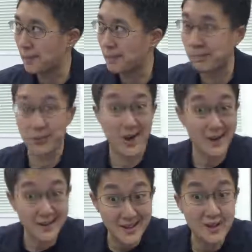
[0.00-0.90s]

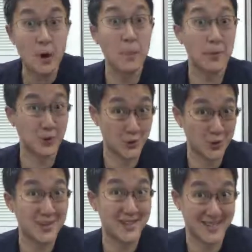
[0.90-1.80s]
branding
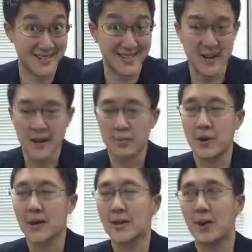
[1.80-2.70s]
opportunities.
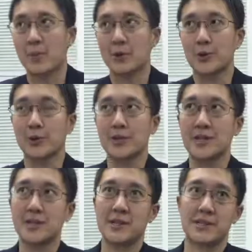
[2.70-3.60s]
Branding
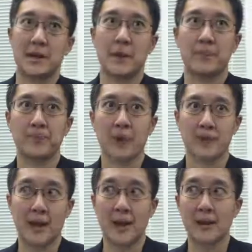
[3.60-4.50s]
opportunities
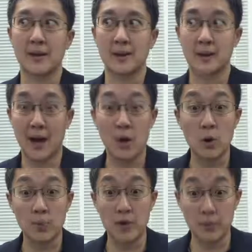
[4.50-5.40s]
that can
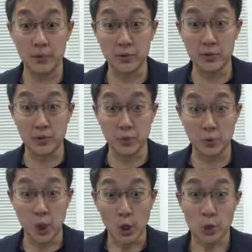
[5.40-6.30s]
allow people
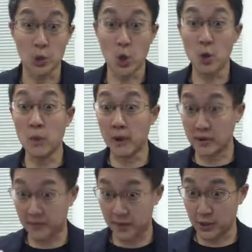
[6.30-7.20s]
to know about
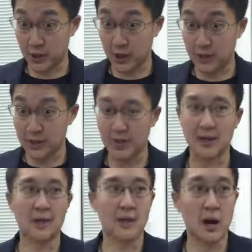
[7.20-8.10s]
their franchise, can
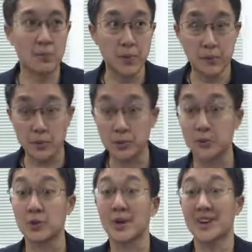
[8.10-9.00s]
allow people
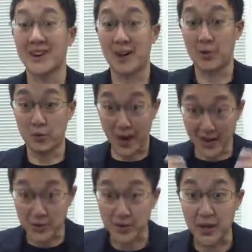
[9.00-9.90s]
to
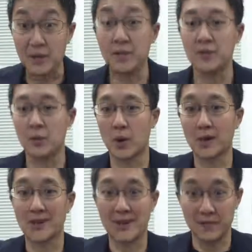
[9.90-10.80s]
write to them if you
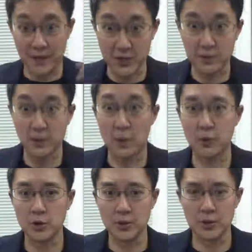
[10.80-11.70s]
want the investment
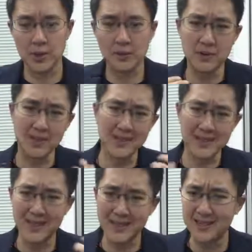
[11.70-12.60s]
opportunity. But you see, the
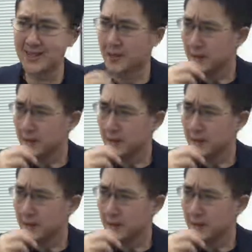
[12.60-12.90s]
thing is,